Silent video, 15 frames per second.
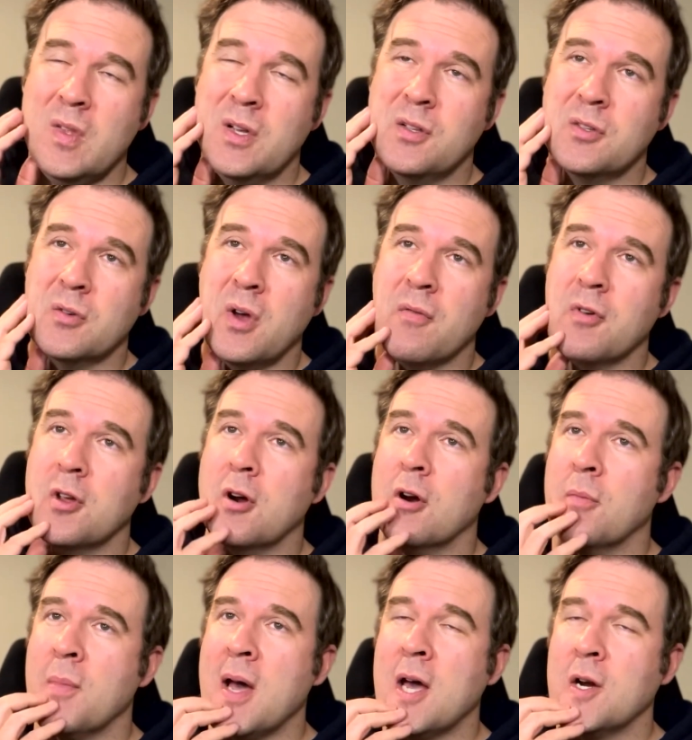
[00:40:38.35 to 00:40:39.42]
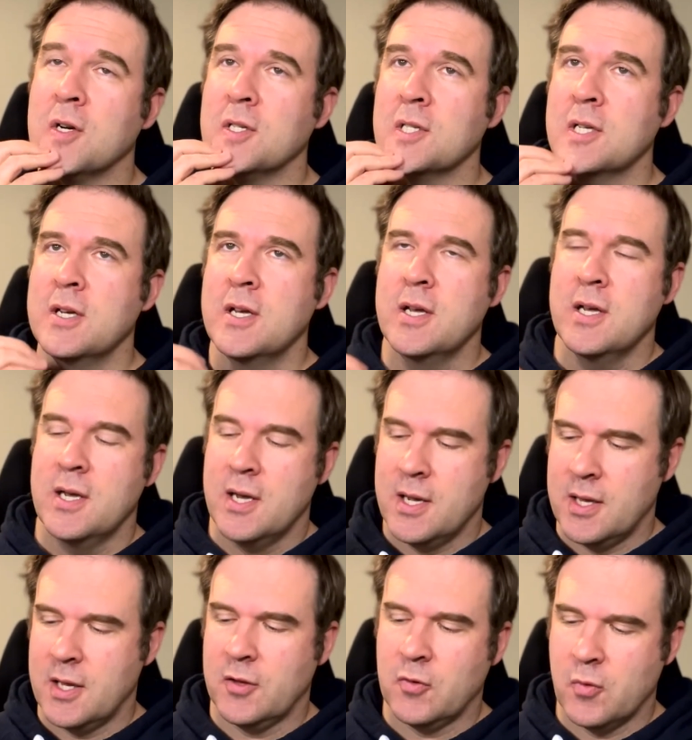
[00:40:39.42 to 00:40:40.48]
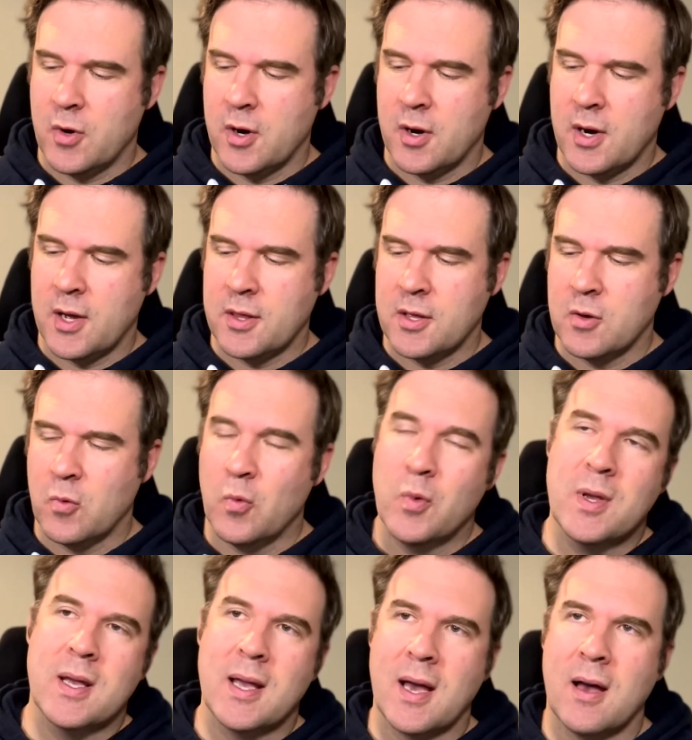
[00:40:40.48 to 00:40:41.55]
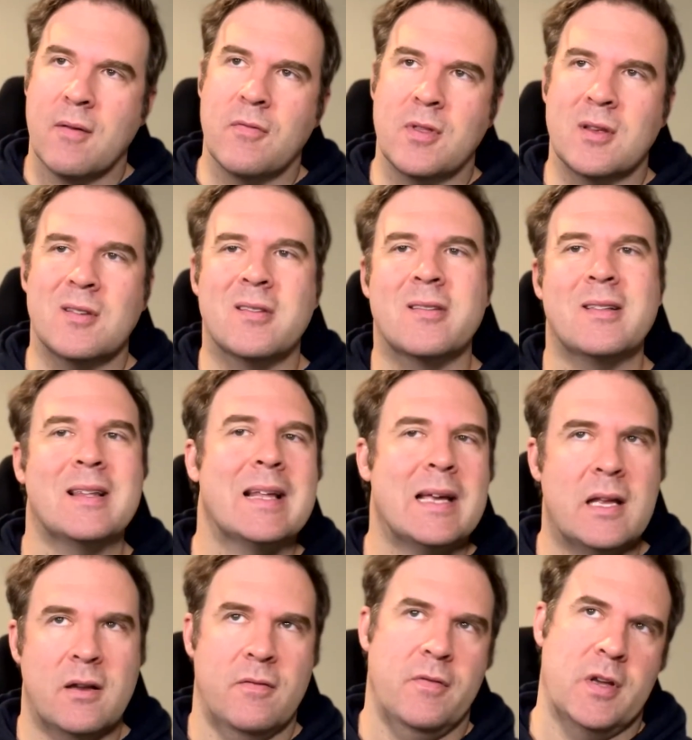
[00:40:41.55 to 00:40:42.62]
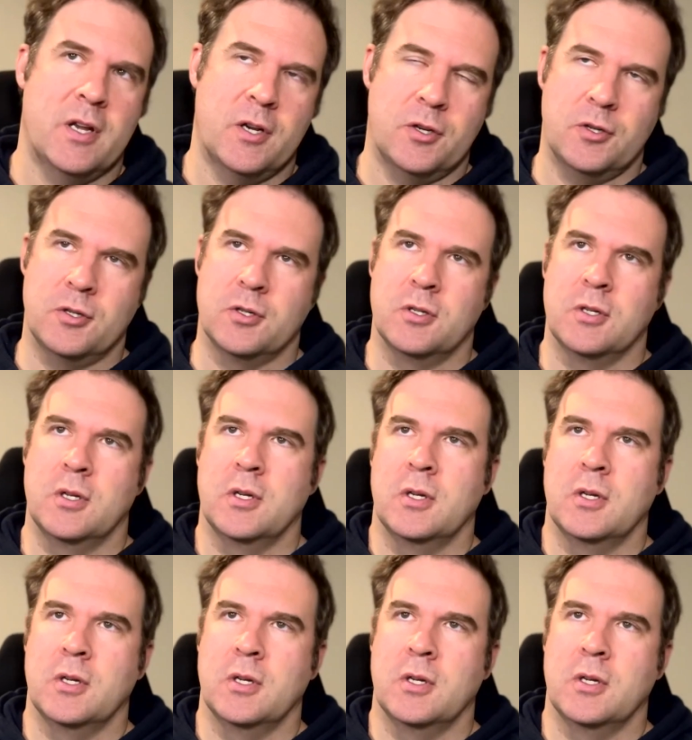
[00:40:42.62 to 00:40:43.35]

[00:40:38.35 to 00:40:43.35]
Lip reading: And so every yard matters. And that's where I think we have the slight advantage